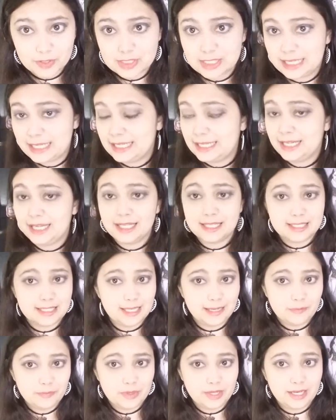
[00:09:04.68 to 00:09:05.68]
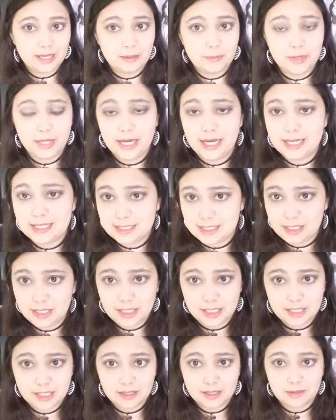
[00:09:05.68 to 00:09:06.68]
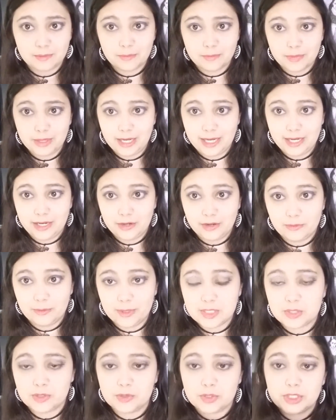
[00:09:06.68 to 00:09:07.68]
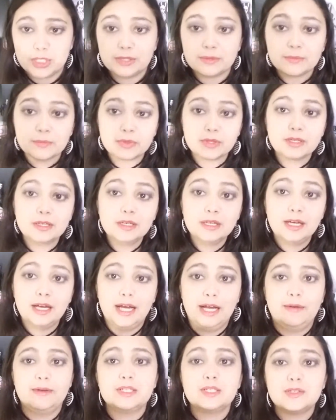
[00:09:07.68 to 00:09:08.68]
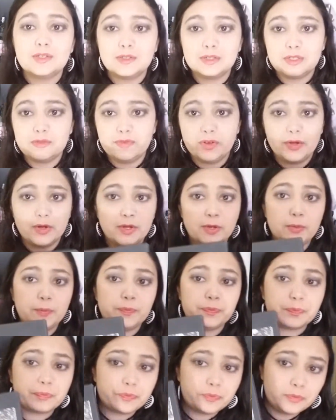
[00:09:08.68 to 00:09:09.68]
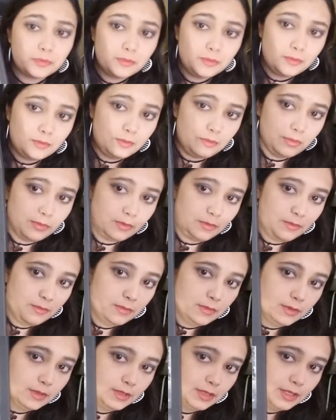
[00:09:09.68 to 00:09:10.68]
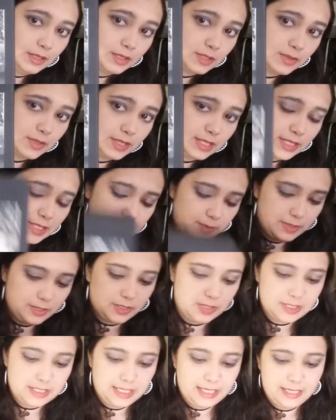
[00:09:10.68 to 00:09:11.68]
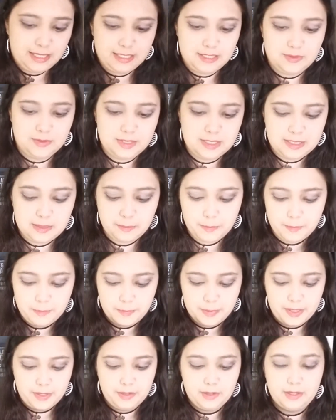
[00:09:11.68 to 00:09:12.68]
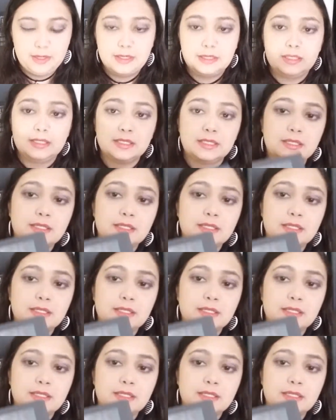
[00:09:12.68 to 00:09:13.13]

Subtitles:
looks like, again, same thing applies. You need a higher resolution photo. That's what this one looks like. This one's a better